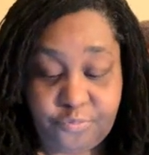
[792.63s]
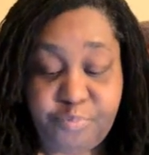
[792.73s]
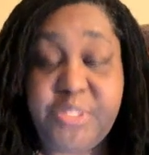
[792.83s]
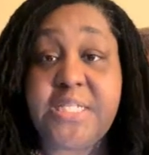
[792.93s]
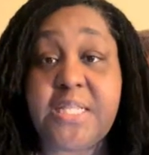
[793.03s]

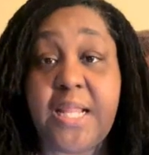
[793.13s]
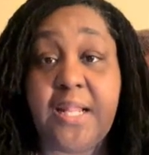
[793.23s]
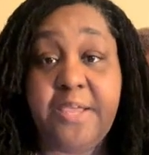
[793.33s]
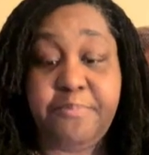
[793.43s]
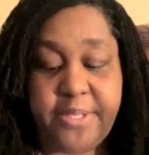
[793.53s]
Please hit that
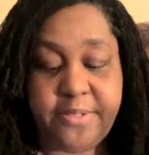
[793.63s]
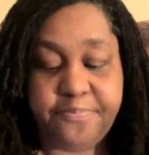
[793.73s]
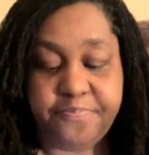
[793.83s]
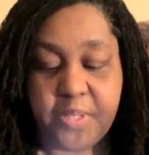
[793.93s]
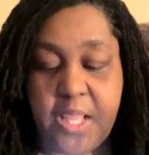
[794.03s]
like button.
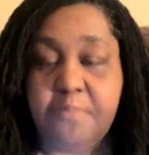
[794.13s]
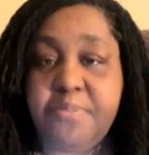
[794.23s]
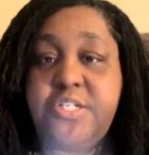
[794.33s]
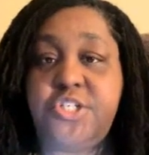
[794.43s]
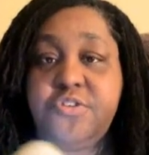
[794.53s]

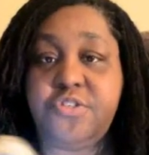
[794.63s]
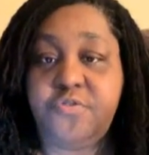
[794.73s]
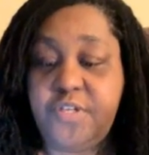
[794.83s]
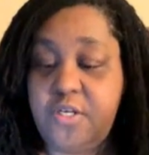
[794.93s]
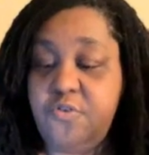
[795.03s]
Please share this
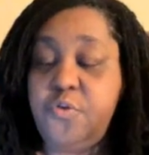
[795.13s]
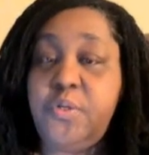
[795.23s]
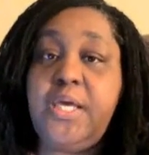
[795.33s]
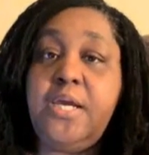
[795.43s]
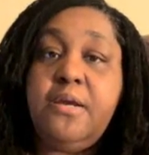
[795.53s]
video if you
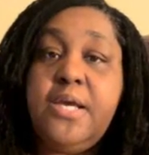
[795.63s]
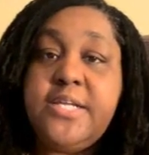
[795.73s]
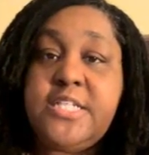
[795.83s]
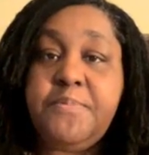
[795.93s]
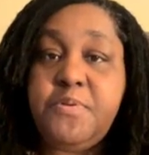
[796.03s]
care.
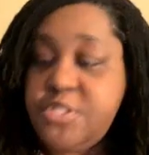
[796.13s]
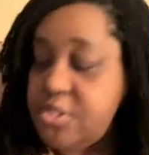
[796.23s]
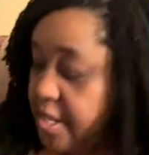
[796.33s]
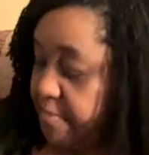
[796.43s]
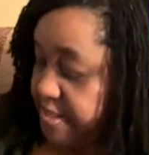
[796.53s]
Tell me what you
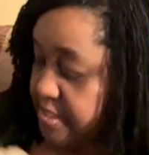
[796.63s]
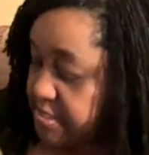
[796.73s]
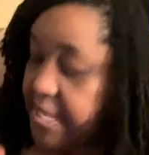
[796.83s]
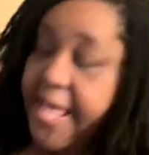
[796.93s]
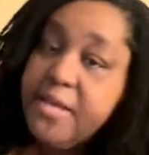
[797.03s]
thought about the
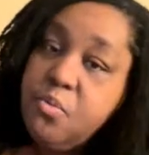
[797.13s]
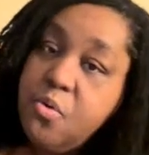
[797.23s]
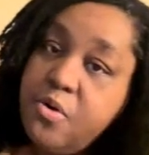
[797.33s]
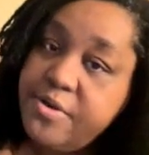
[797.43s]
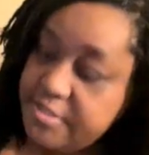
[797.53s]
SAG
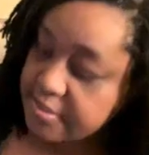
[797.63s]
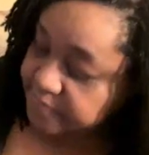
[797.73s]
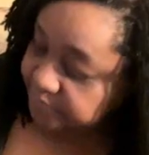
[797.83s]
Awards.